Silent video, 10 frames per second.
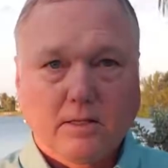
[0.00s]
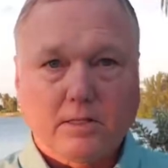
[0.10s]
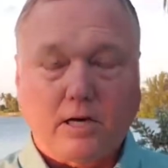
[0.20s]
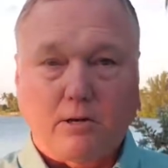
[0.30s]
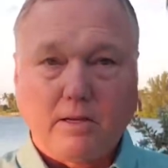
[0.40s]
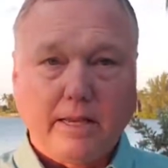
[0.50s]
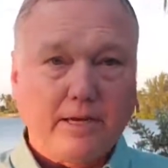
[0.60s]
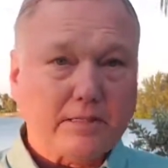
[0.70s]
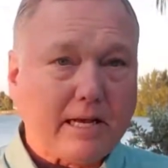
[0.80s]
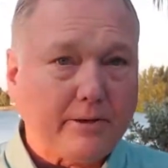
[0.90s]
So
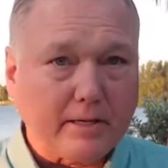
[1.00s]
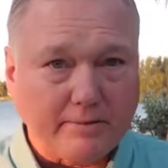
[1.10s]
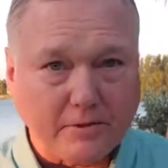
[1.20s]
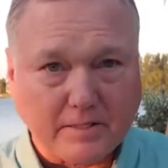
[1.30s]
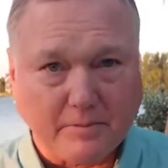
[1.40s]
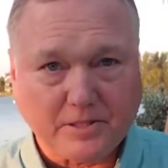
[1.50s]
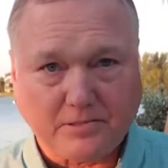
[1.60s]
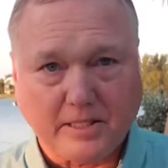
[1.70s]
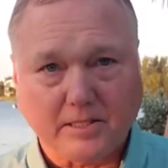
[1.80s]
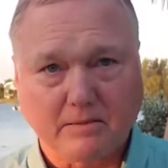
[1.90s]
here's how you give your
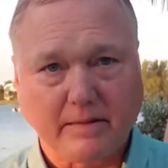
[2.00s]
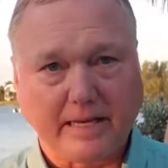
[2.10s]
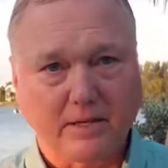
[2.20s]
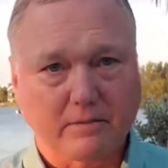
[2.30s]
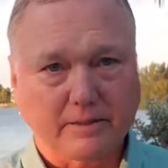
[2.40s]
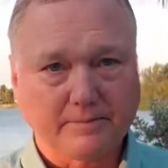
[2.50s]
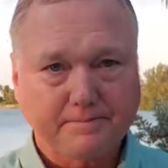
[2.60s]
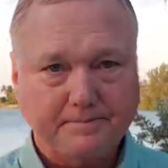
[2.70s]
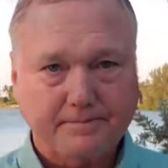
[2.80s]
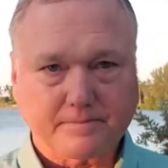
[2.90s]
demonstration a makeover.
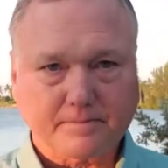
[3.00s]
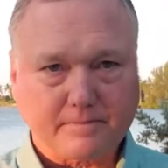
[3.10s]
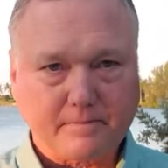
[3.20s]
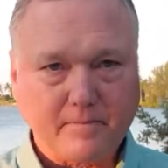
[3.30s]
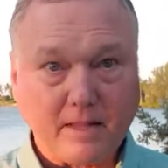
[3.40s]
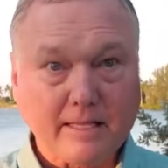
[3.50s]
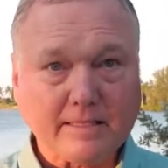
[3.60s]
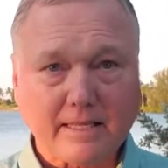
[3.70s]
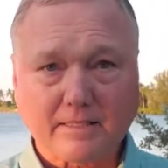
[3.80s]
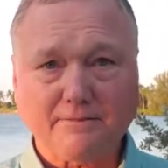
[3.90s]

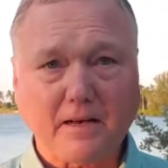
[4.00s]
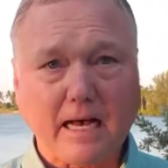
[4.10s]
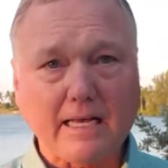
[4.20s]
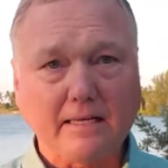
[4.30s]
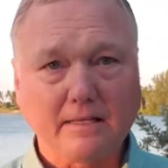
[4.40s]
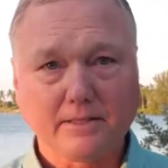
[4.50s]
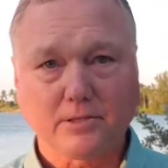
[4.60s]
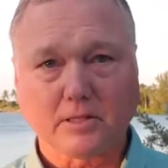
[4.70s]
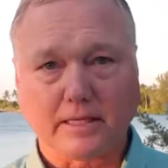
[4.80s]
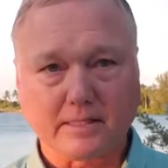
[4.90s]
Identify
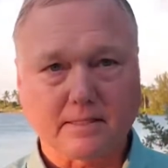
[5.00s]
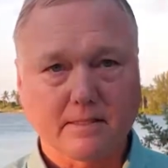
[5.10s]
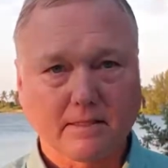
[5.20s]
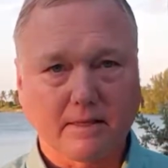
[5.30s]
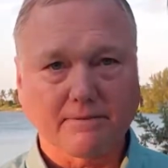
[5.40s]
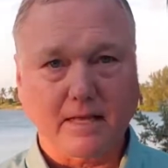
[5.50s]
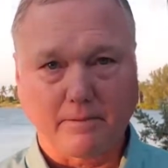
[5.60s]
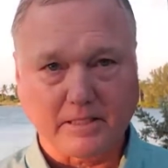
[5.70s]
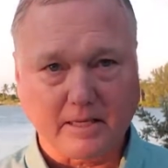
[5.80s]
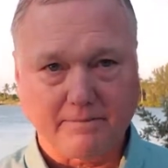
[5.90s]
your list of
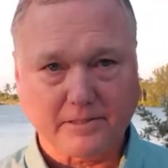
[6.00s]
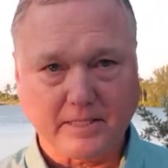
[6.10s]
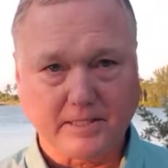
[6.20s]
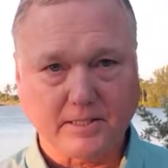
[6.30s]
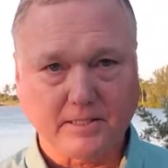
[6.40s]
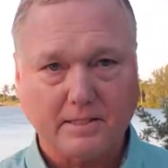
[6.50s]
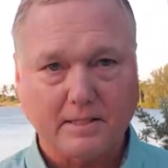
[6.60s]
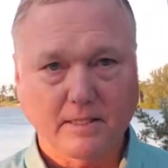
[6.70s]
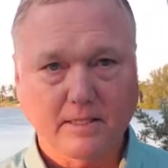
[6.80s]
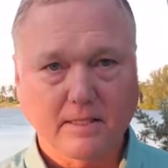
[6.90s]
common conversations
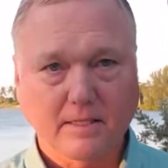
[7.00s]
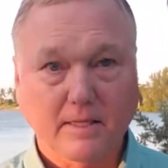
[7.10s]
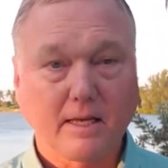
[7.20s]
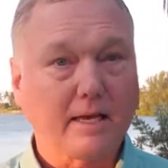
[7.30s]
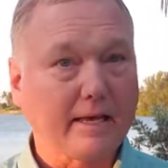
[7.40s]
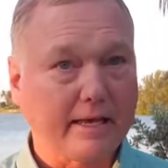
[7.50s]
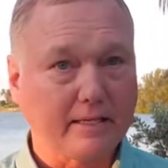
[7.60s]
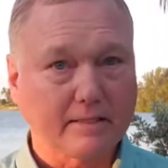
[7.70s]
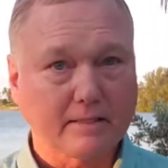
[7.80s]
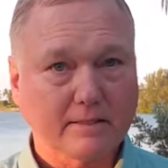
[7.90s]

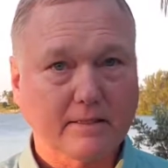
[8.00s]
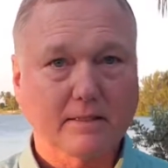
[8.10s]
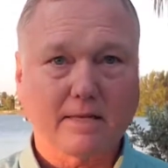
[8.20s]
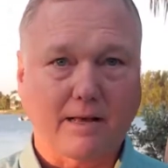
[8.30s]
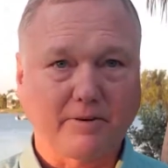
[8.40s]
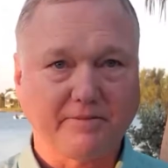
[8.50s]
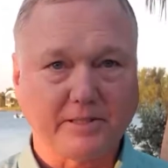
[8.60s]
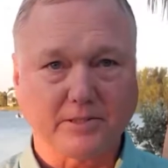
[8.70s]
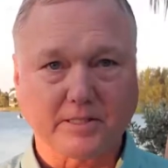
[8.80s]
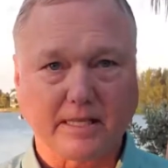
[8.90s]
and common
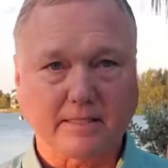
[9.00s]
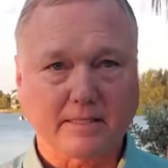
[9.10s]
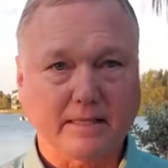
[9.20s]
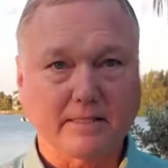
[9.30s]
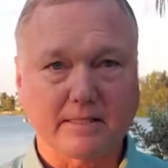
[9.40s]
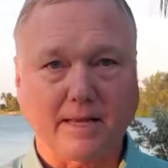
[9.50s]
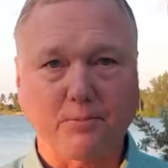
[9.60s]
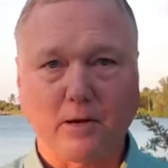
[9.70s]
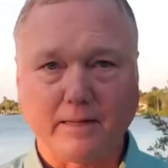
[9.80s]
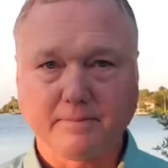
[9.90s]
feature sets. That's step
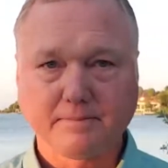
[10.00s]
1.